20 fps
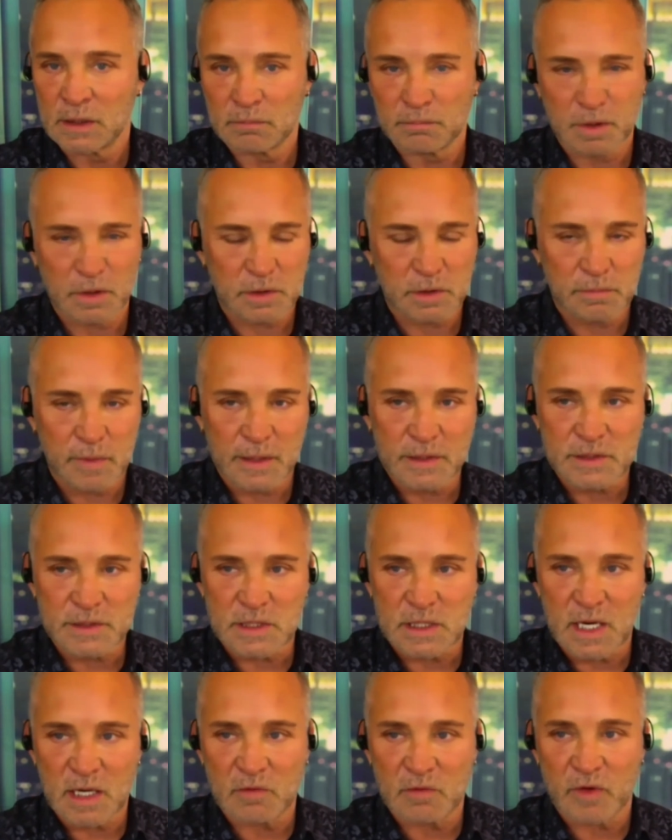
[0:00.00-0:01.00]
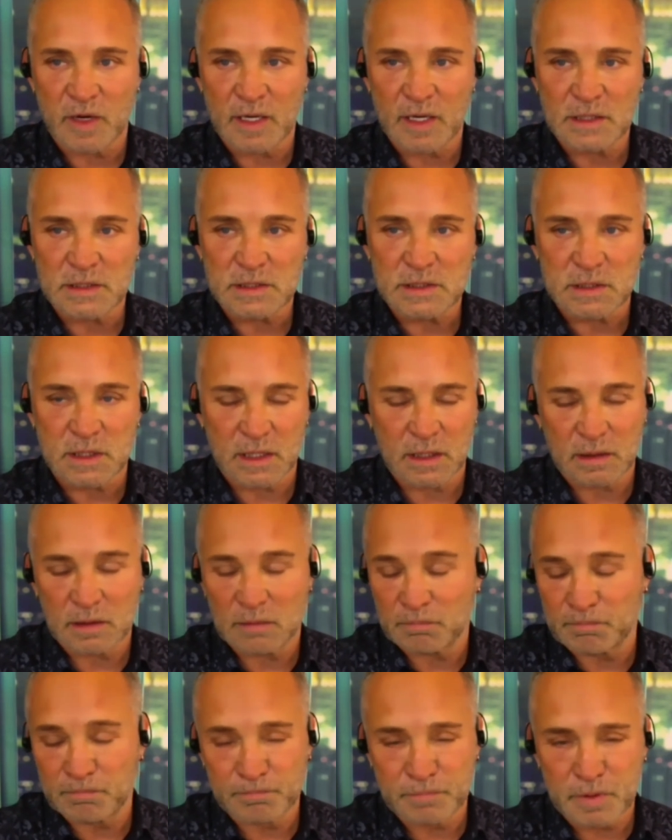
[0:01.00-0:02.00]
booked months in advance, and
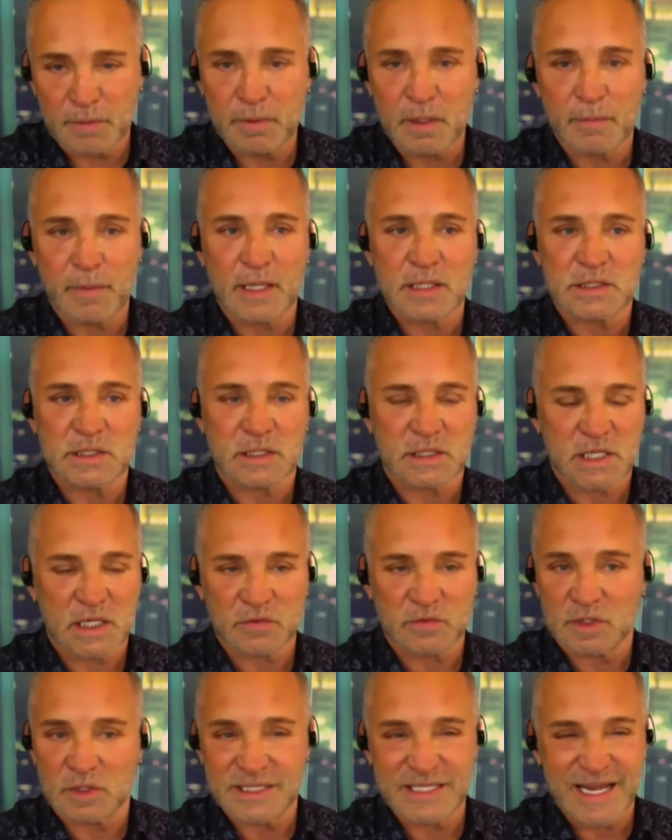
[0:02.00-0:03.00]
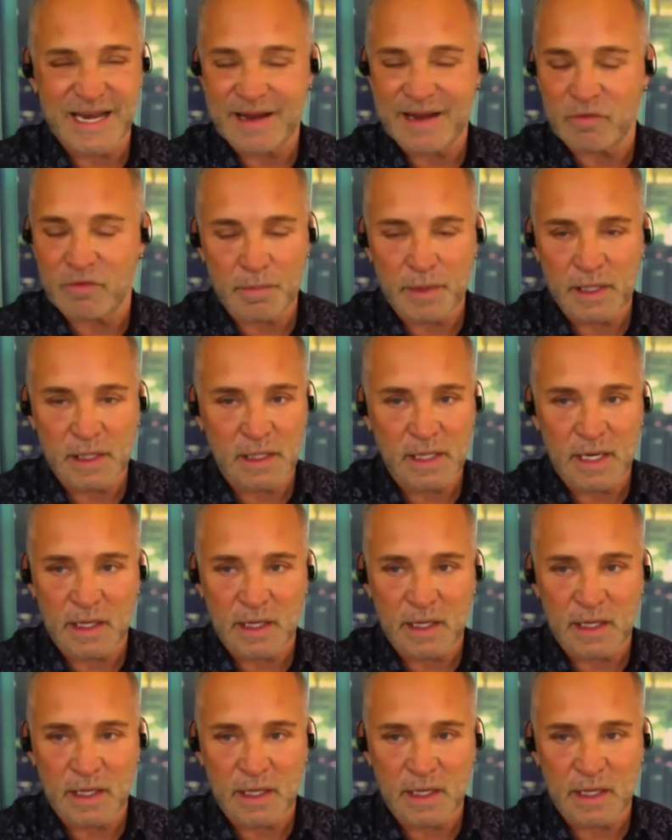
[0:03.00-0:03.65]
probably about as successful as I'd ever been in